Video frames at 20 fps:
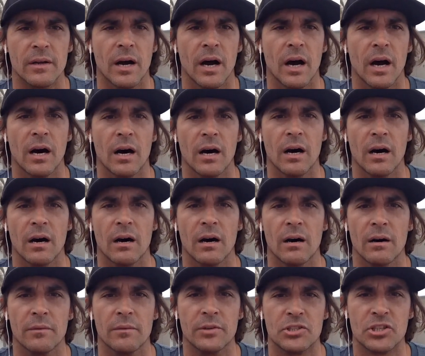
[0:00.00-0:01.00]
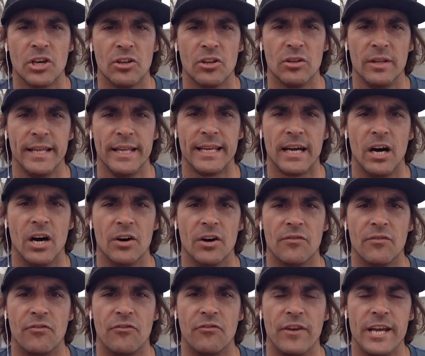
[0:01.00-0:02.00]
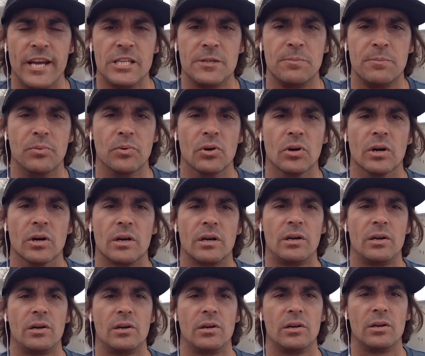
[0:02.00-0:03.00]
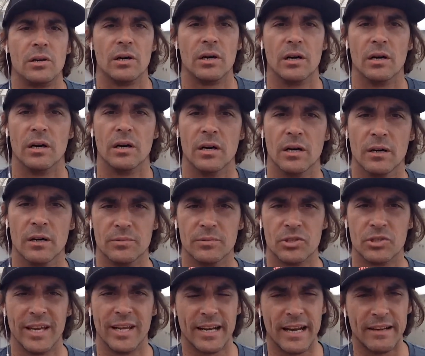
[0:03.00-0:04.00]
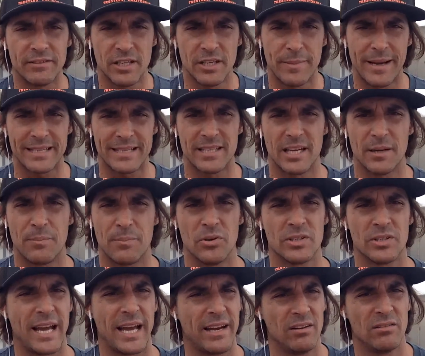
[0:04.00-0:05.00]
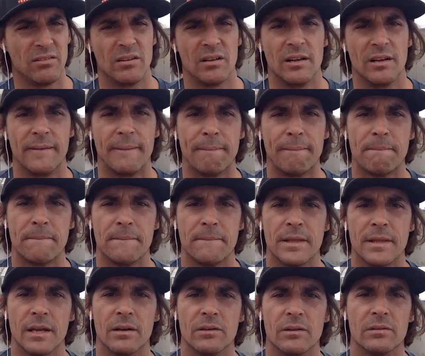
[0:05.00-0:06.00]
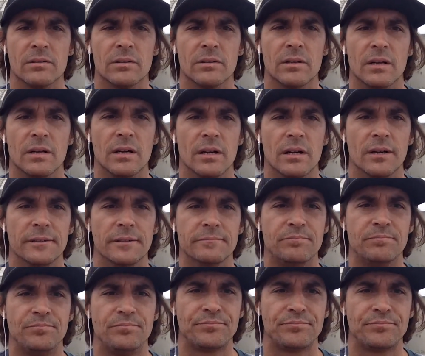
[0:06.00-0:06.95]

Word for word: Um, you saw the link on Facebook. Um, so yeah, I have to get back to that person. I don't, I don't, um,